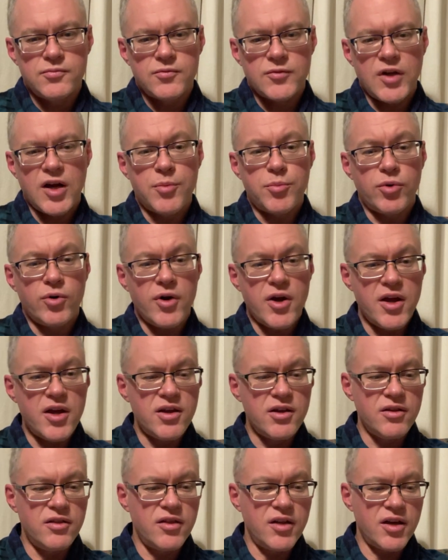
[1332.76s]
I
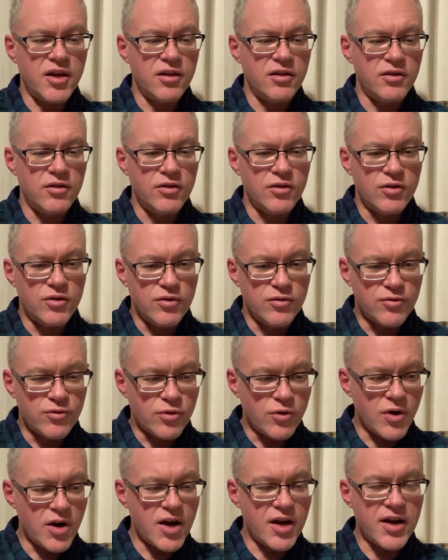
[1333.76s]
pray that you've
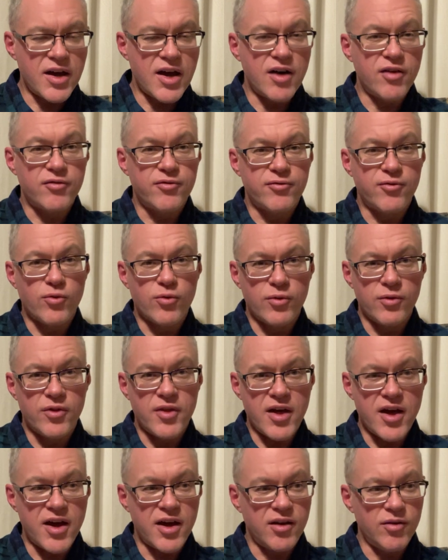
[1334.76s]
cried out for
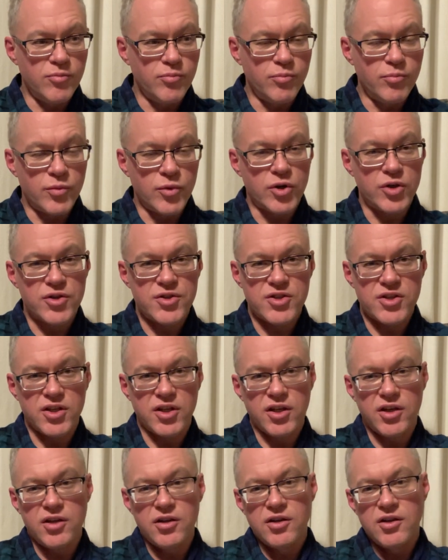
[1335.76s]
that
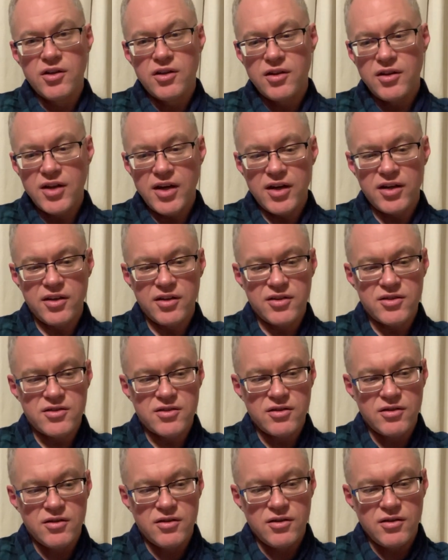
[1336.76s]
mercy that is
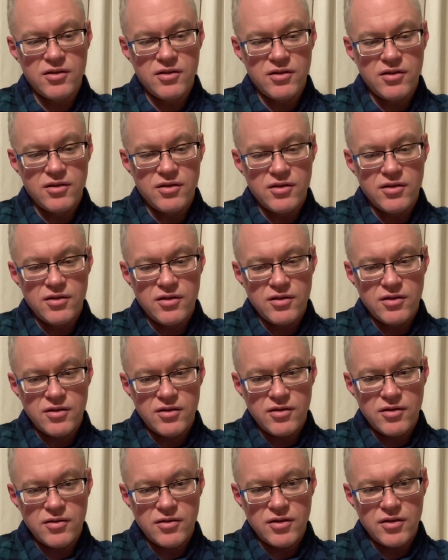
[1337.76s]

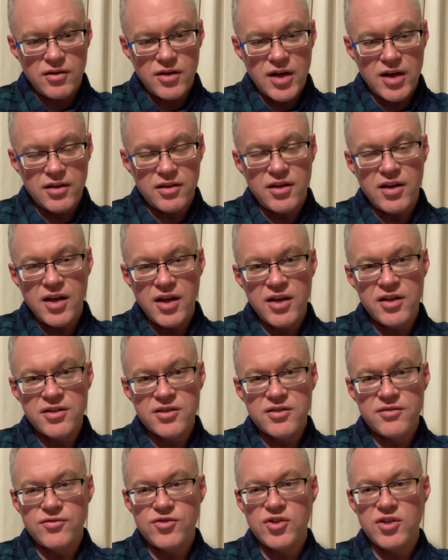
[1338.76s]
at the hands
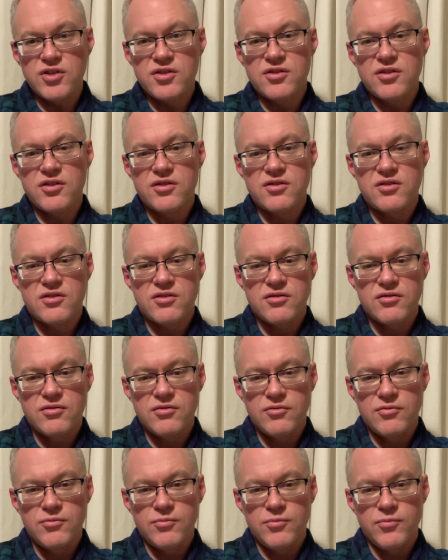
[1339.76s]
of Jesus
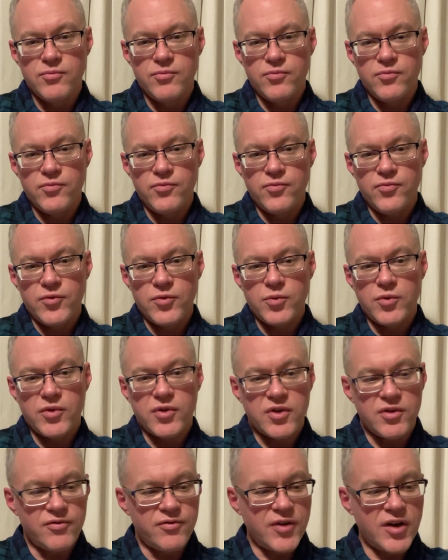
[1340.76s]
with
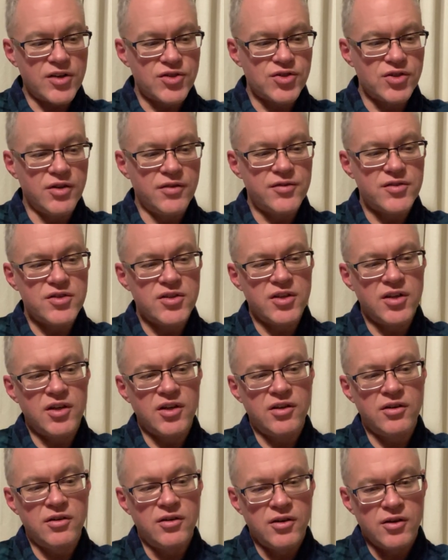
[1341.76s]
confession of
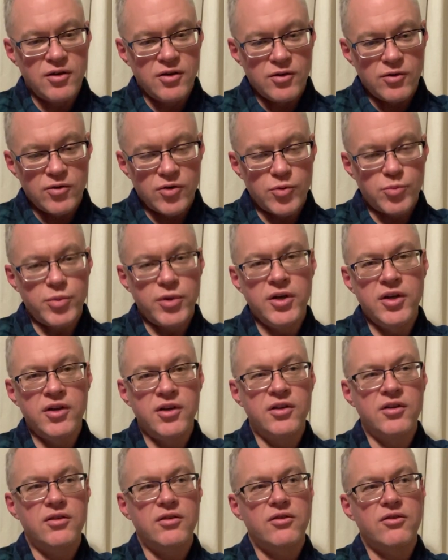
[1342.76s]
sin,
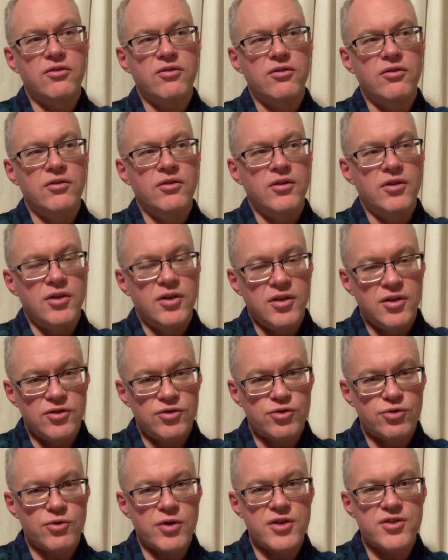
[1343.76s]
repentance, and
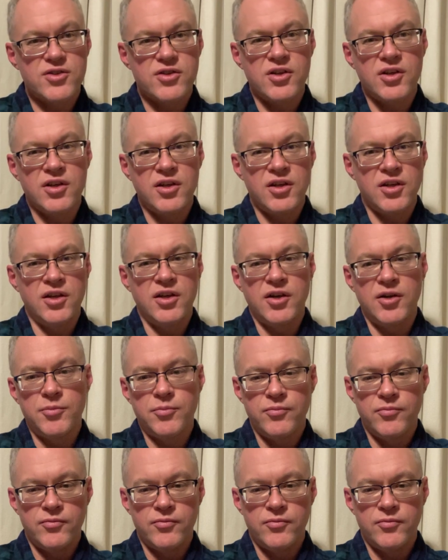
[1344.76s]
trusting in Him,